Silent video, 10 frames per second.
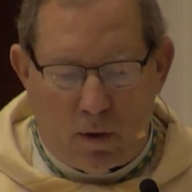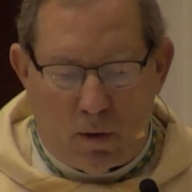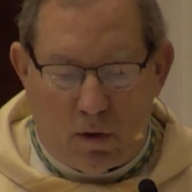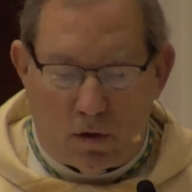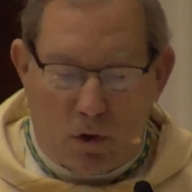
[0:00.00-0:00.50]

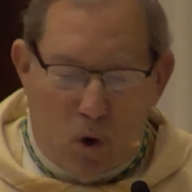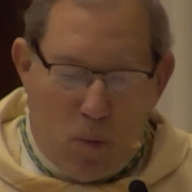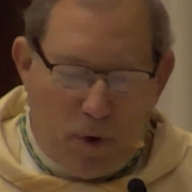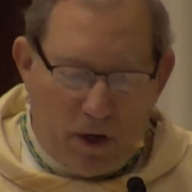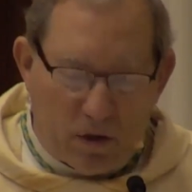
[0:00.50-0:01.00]
this
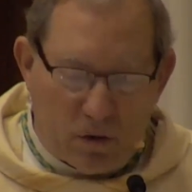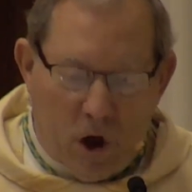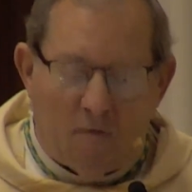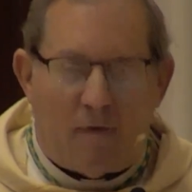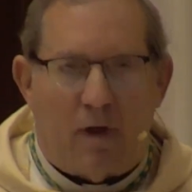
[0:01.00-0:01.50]
hope can
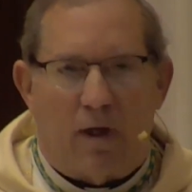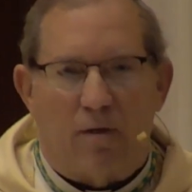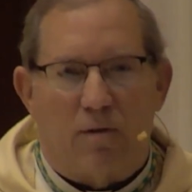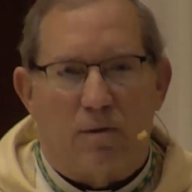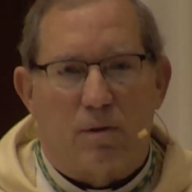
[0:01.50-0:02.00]
soften
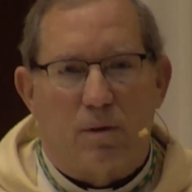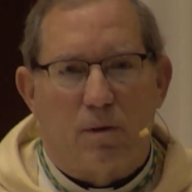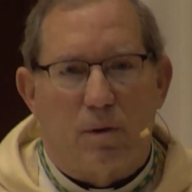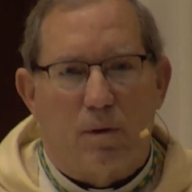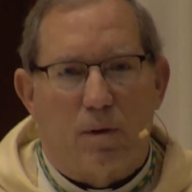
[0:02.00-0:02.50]
it
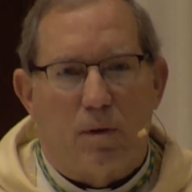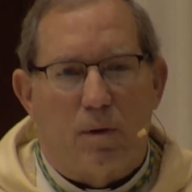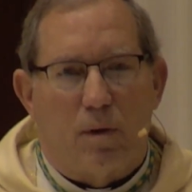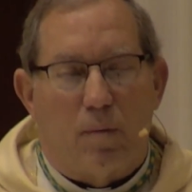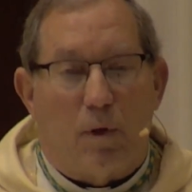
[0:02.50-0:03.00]

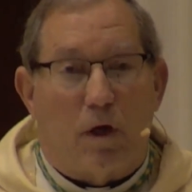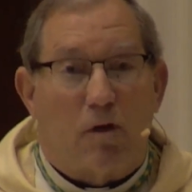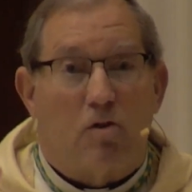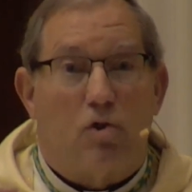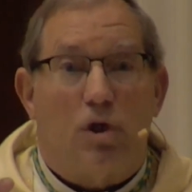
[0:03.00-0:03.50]

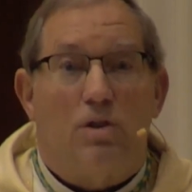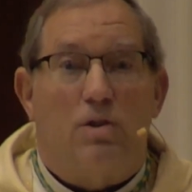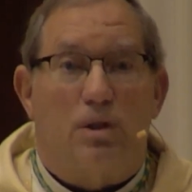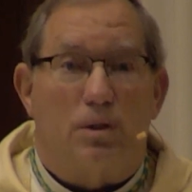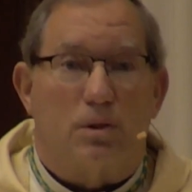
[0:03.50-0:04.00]
because
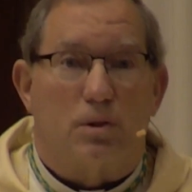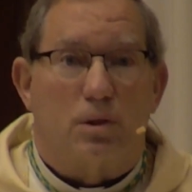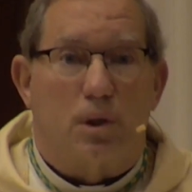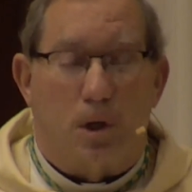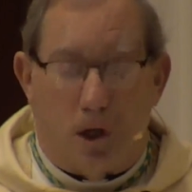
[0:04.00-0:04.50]
Jesus
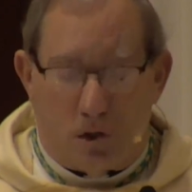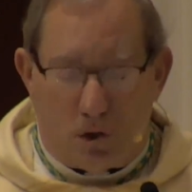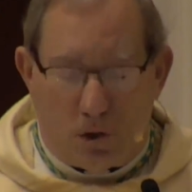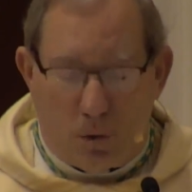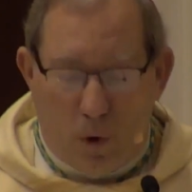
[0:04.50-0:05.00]

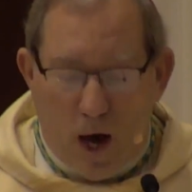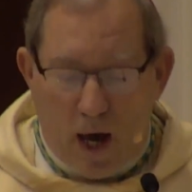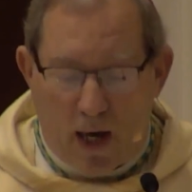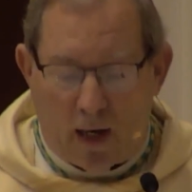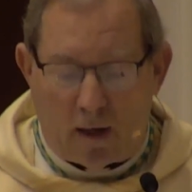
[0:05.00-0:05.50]
is the
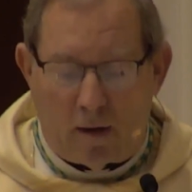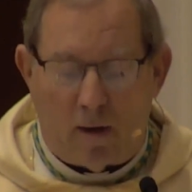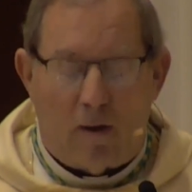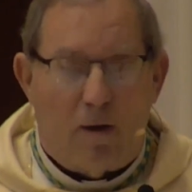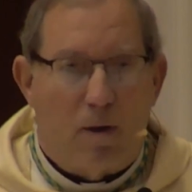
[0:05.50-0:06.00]
way.
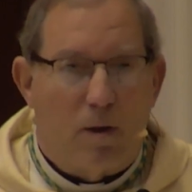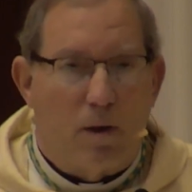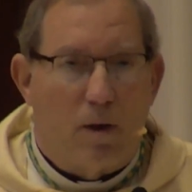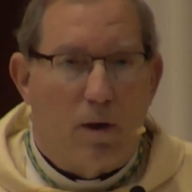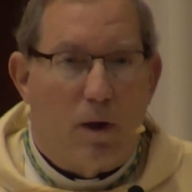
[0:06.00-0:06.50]

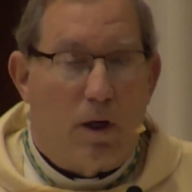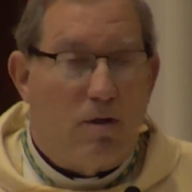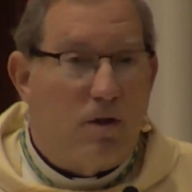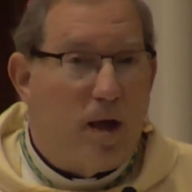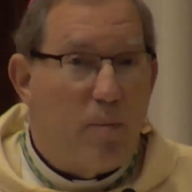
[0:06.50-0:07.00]

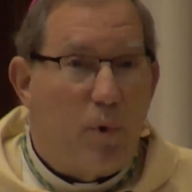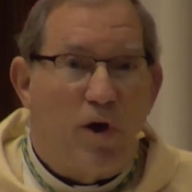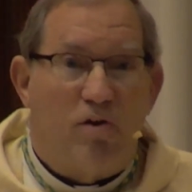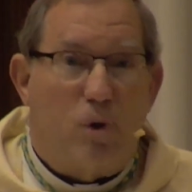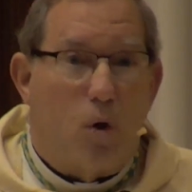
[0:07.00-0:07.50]
He's that
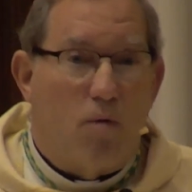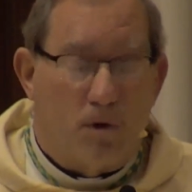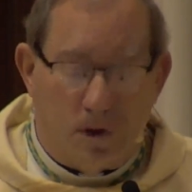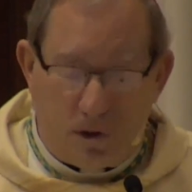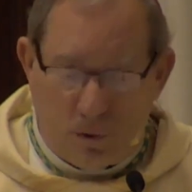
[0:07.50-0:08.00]
bridge
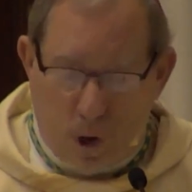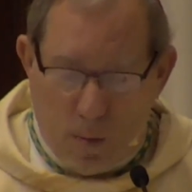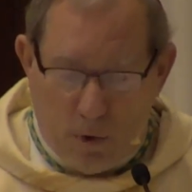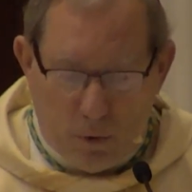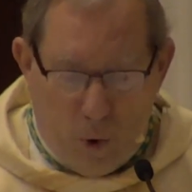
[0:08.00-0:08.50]
over these
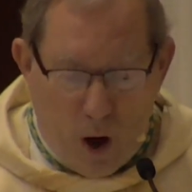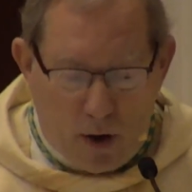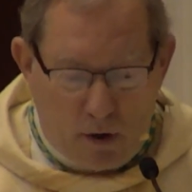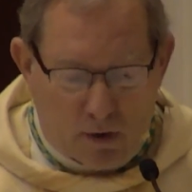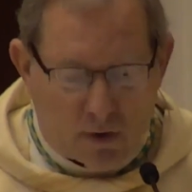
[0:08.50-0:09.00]
troubled
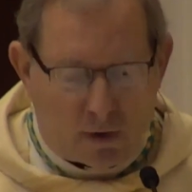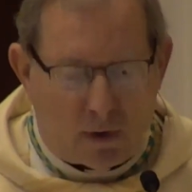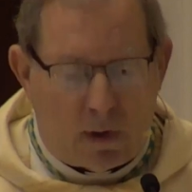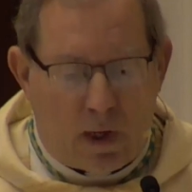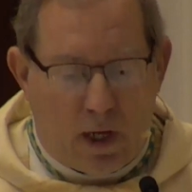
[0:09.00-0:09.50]

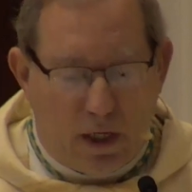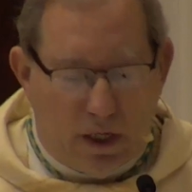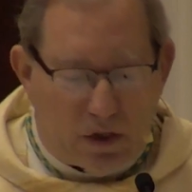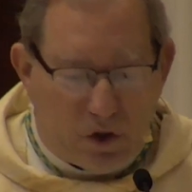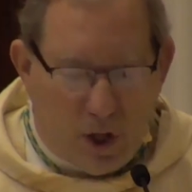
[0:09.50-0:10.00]
waters, and he
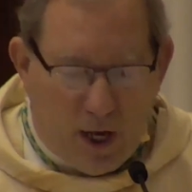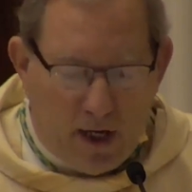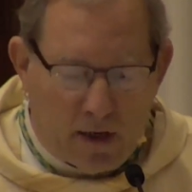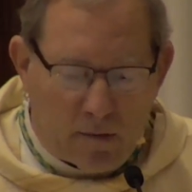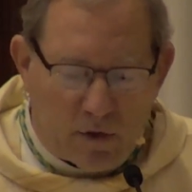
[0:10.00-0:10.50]
has laid
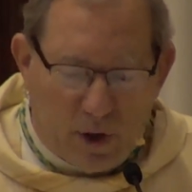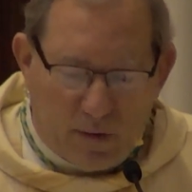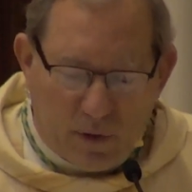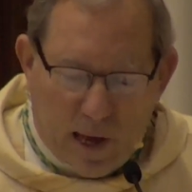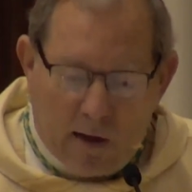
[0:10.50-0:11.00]

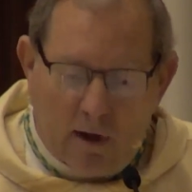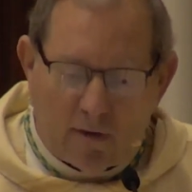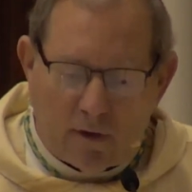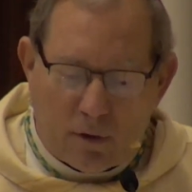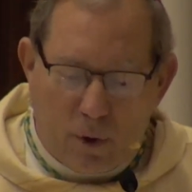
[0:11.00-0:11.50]
himself down
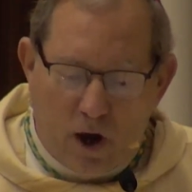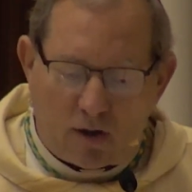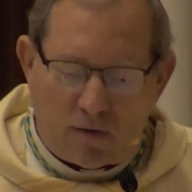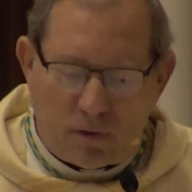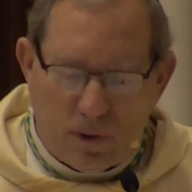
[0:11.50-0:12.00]
on the
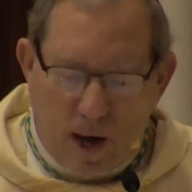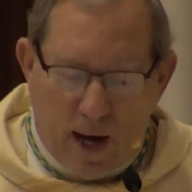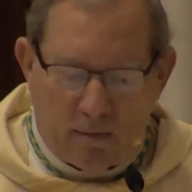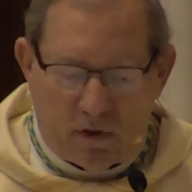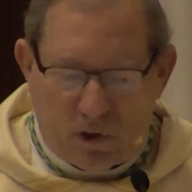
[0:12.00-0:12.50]
cross for
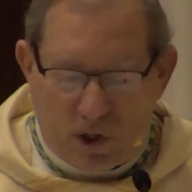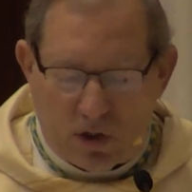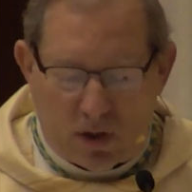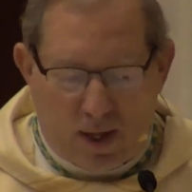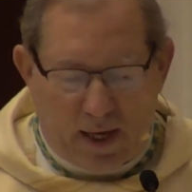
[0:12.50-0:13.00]
times
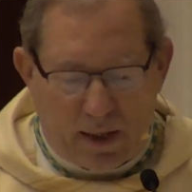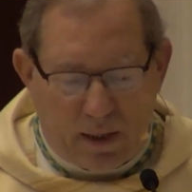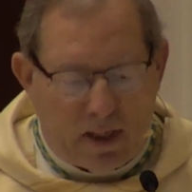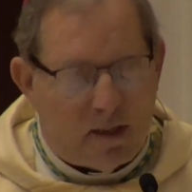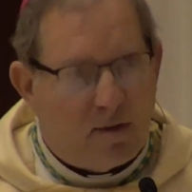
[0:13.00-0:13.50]
just like
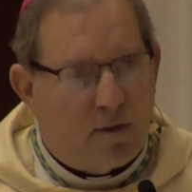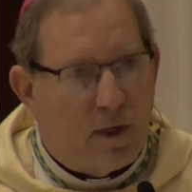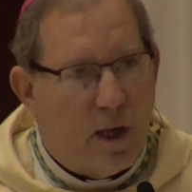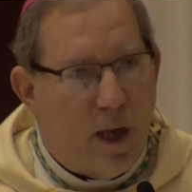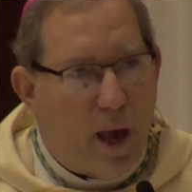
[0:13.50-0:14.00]
these,
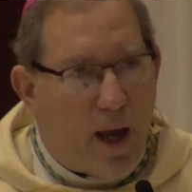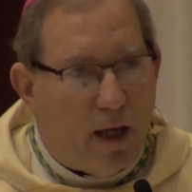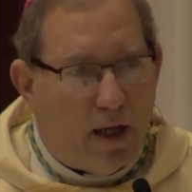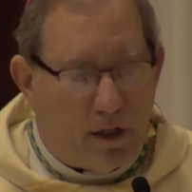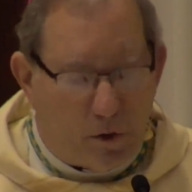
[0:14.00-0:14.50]
and
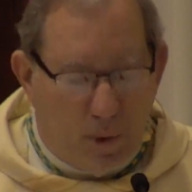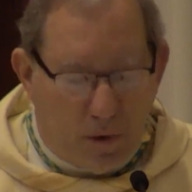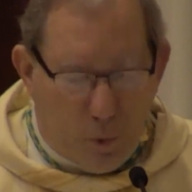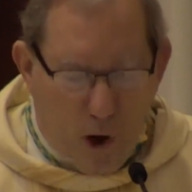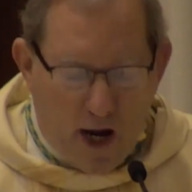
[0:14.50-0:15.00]
he has
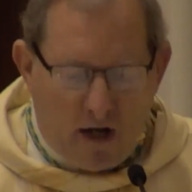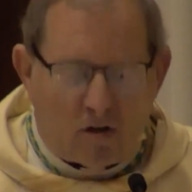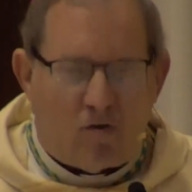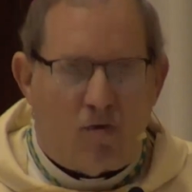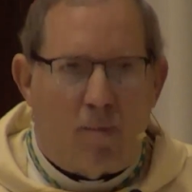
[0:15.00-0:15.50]
been
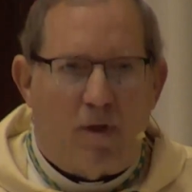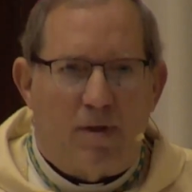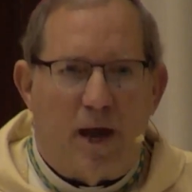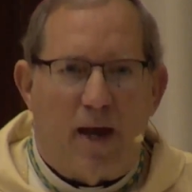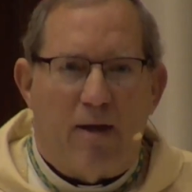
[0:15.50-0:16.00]
raised from the
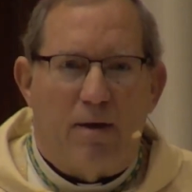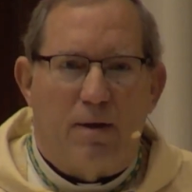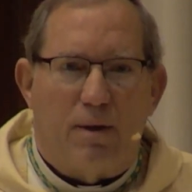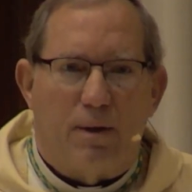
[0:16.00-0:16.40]
dead.